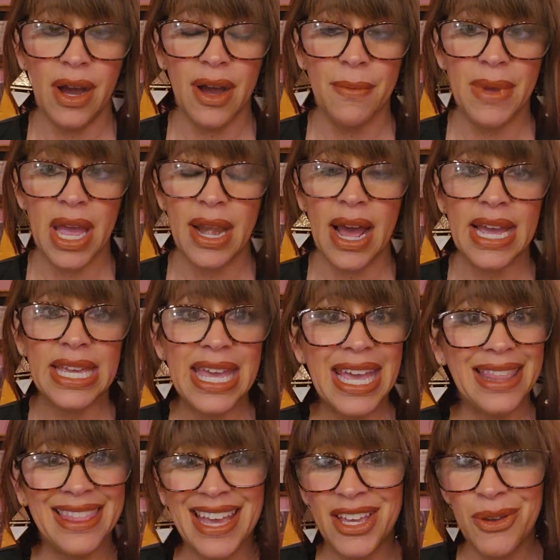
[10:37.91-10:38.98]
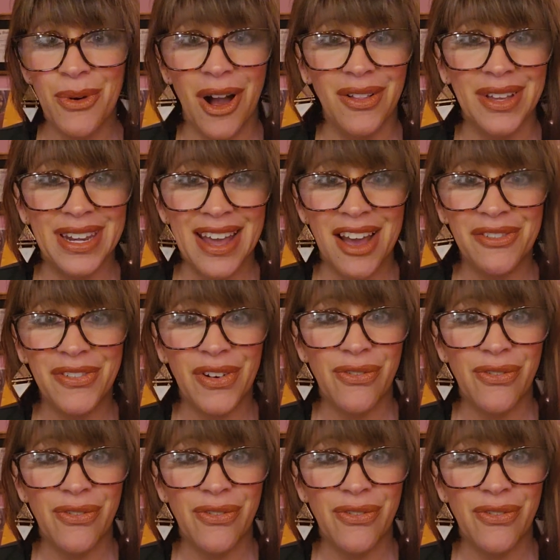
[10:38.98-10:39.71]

And I can't thank you all enough